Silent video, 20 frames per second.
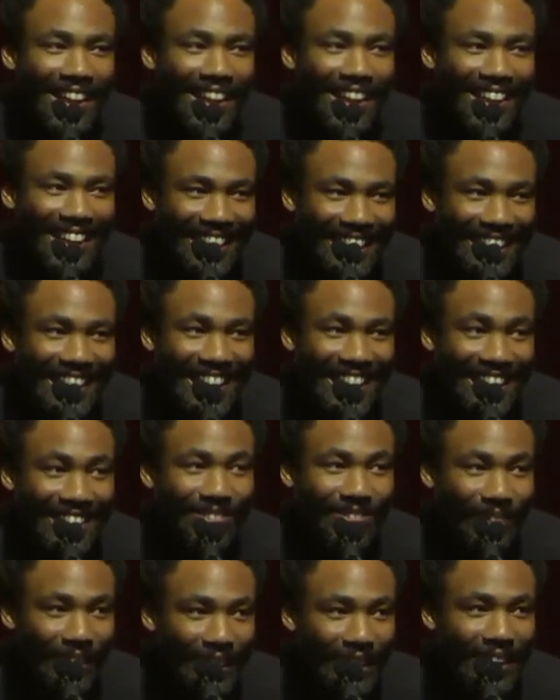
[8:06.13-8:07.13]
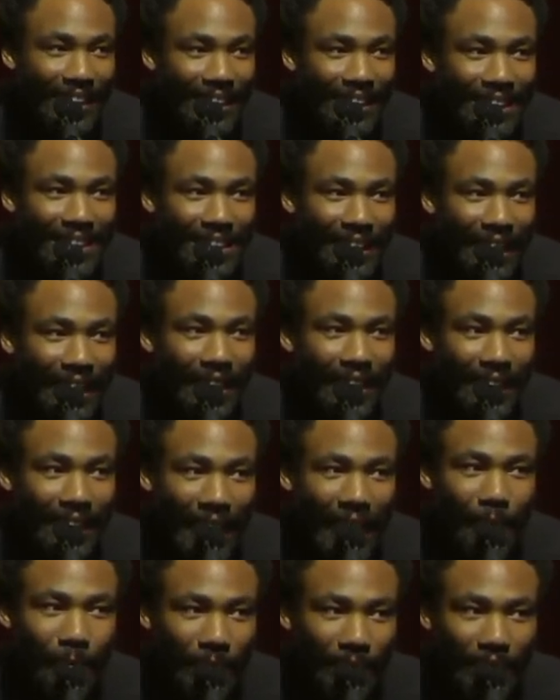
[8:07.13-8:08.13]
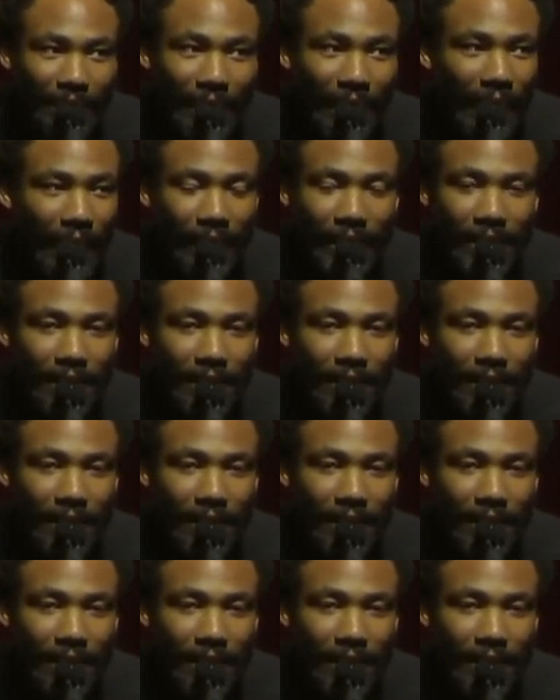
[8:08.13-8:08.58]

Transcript: he really is like a comedy dad.